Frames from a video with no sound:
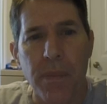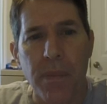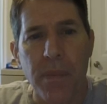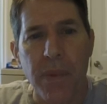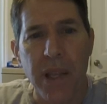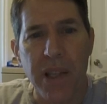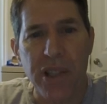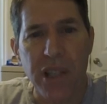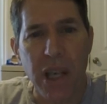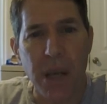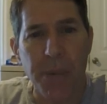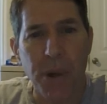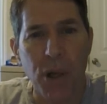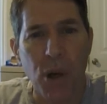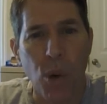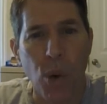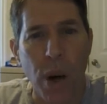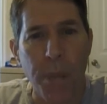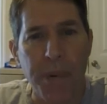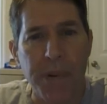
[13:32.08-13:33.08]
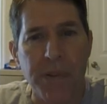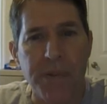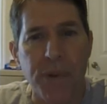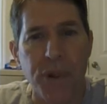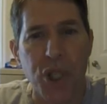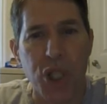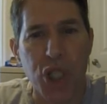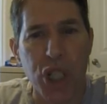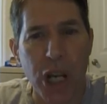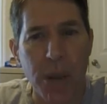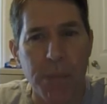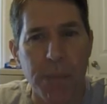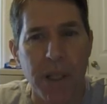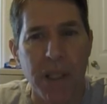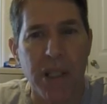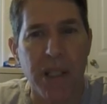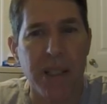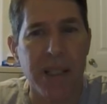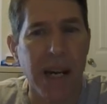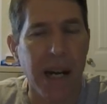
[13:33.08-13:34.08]
these chemical weapons for
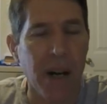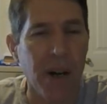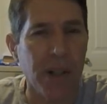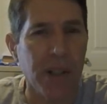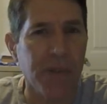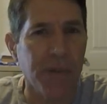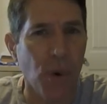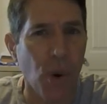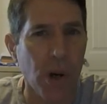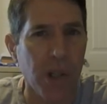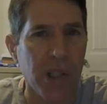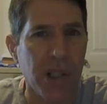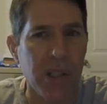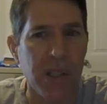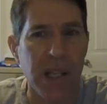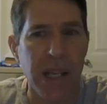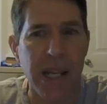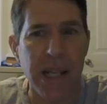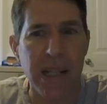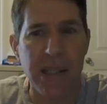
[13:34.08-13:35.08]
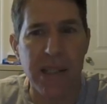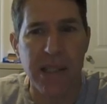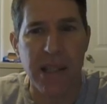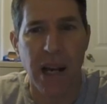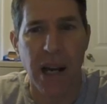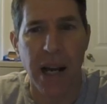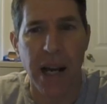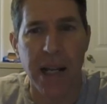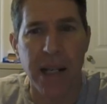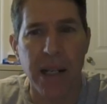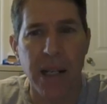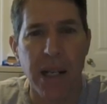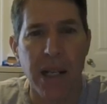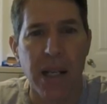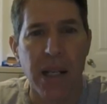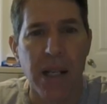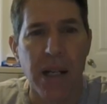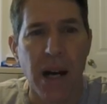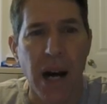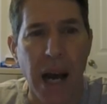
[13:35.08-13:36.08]
shipment to terrorist forces inside
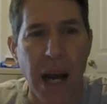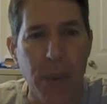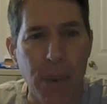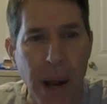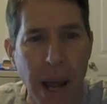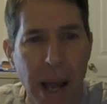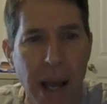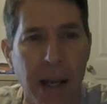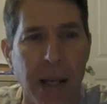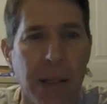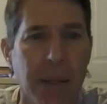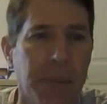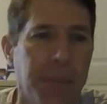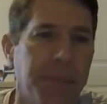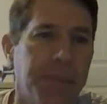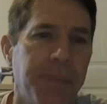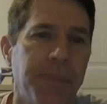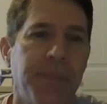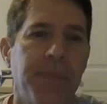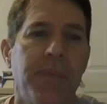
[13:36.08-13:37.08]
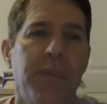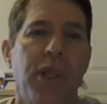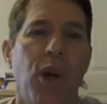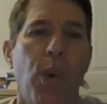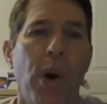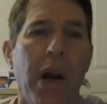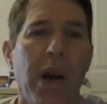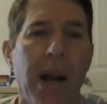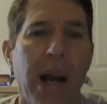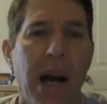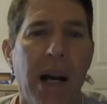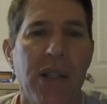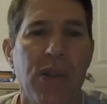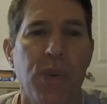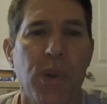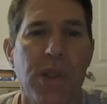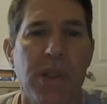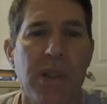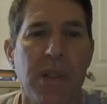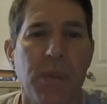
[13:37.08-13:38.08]
Iraq. The warehouse
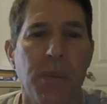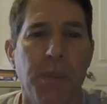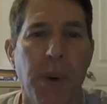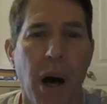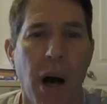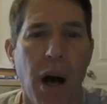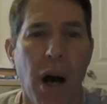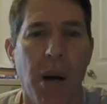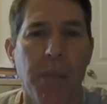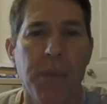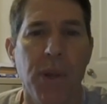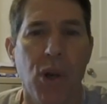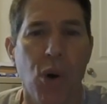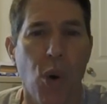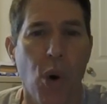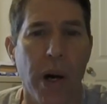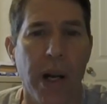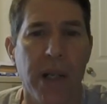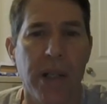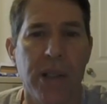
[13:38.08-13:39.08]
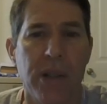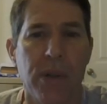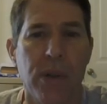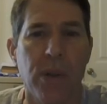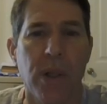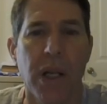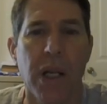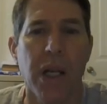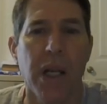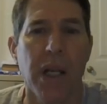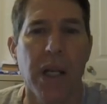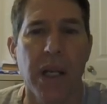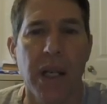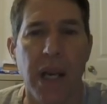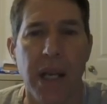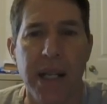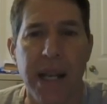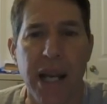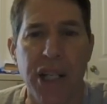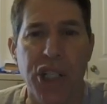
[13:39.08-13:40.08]
was bombed, according to
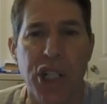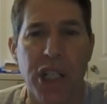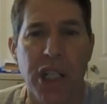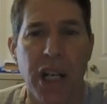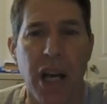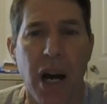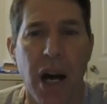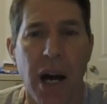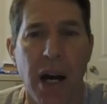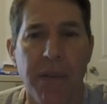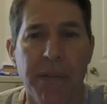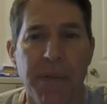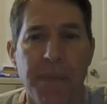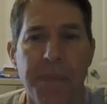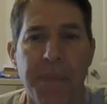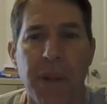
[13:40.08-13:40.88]
Konashenkov,